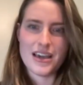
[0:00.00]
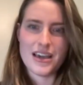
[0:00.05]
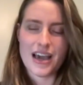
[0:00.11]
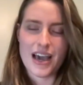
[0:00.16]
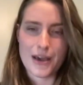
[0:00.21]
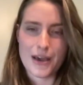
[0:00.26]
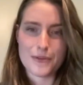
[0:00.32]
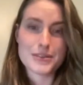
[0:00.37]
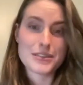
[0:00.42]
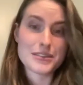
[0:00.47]

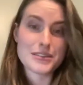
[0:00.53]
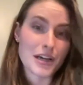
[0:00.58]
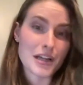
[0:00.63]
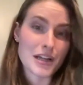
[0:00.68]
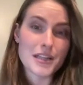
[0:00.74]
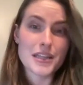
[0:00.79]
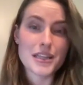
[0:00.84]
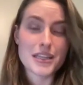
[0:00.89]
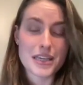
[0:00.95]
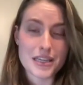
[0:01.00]
I was
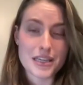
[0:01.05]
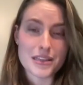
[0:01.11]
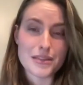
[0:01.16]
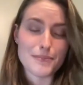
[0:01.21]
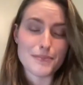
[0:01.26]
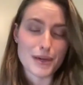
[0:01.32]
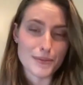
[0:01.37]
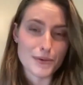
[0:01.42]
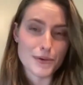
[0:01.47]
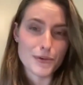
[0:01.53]
solidly in the
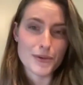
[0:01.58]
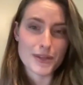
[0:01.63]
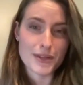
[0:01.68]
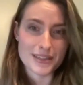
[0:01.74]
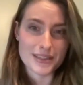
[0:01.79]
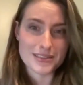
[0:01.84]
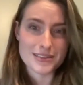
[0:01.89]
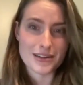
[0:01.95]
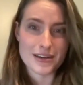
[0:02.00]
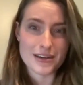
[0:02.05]
bubble when I
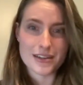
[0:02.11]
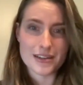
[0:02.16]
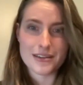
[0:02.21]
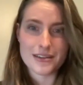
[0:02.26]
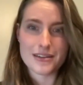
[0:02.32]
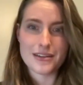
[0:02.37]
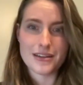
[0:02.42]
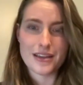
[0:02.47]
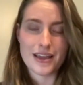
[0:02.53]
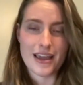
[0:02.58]

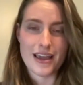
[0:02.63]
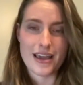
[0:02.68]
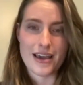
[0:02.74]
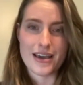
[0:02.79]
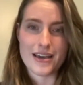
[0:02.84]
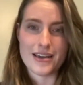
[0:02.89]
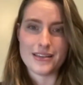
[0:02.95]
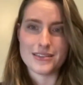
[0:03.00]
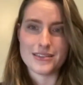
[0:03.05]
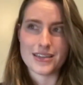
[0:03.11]
started,
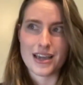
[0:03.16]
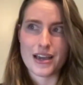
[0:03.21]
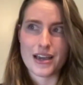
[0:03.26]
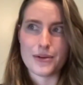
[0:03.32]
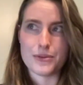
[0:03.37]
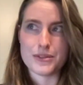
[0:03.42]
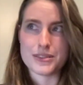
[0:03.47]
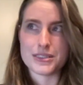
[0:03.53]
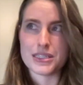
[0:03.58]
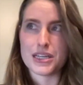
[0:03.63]
and I
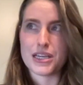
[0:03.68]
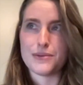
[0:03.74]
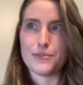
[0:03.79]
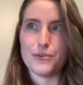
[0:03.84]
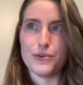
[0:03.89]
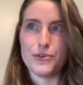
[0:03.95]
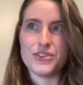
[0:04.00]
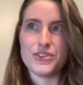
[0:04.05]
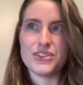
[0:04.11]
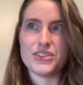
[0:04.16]
wasn't
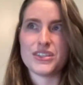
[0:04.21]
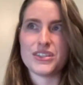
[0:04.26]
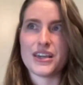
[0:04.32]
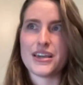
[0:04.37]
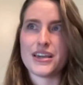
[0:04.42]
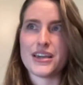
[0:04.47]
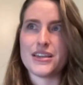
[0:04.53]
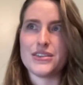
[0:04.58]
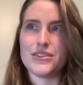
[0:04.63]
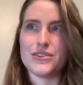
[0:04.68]
able to stay
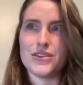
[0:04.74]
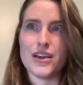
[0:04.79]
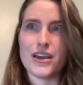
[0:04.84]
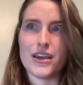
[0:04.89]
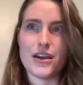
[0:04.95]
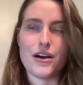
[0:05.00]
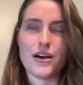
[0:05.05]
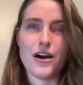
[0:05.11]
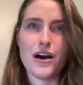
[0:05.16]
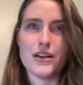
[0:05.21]
in a
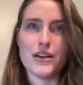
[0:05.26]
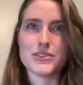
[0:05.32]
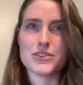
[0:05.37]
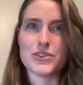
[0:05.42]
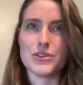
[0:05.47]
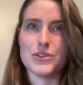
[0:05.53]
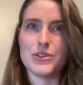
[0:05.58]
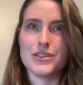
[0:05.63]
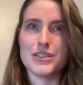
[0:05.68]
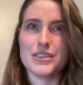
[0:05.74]

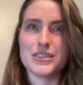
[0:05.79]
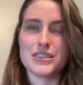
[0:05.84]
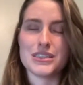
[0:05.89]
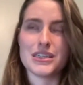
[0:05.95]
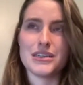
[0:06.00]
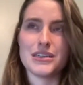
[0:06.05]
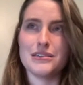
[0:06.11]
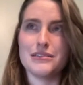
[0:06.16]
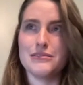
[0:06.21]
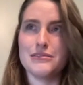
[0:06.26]
hostel
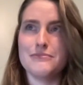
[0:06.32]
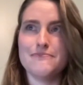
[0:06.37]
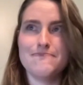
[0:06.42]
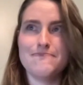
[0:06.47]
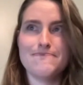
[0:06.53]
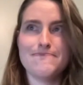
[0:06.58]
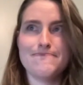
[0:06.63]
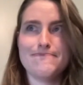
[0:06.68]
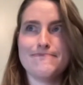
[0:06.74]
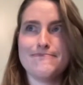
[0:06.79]
until
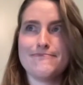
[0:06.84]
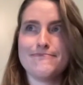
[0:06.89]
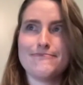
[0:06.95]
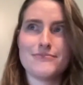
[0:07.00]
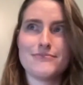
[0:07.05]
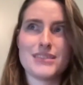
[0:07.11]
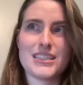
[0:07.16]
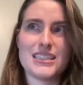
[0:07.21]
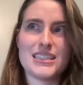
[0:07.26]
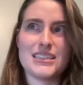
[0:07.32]

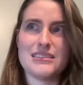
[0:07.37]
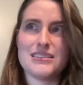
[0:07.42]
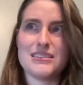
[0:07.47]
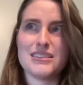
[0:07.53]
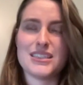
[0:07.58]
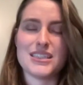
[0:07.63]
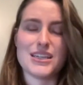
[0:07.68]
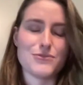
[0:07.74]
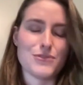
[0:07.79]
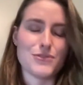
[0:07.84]

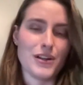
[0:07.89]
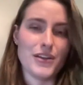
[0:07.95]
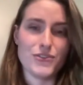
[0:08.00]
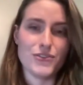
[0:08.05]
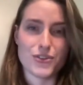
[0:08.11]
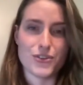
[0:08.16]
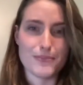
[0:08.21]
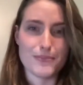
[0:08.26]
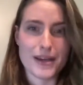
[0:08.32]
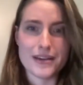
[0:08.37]
several
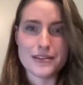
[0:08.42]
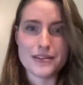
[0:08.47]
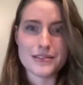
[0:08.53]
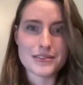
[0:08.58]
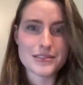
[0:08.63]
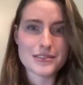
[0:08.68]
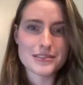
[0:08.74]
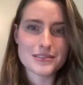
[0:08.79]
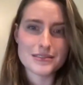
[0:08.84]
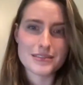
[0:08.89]
hundred
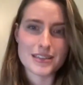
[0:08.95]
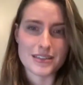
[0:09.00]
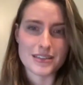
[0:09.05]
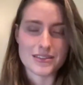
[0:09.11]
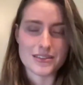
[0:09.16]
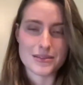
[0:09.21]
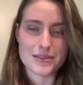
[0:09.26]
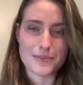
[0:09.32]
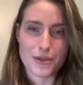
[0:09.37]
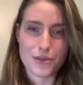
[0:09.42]
miles
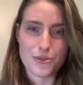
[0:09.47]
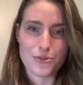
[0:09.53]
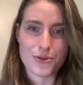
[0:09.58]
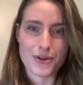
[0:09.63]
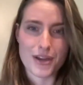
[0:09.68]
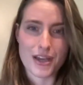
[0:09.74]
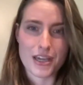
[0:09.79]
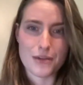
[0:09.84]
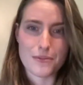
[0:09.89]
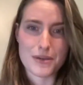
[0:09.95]
into my through
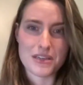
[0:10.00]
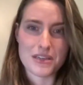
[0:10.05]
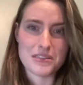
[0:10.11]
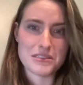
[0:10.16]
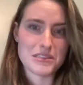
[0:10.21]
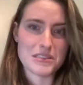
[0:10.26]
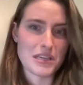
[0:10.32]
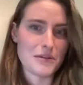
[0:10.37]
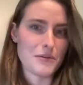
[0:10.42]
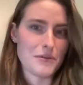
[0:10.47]
hike because
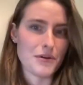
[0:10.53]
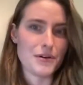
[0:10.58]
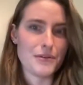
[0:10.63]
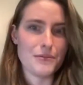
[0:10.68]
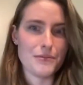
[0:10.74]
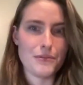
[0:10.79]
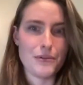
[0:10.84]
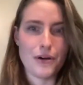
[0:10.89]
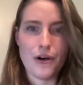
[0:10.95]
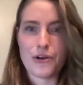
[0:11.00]
they were
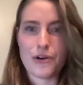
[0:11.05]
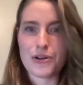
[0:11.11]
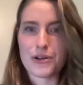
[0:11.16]
all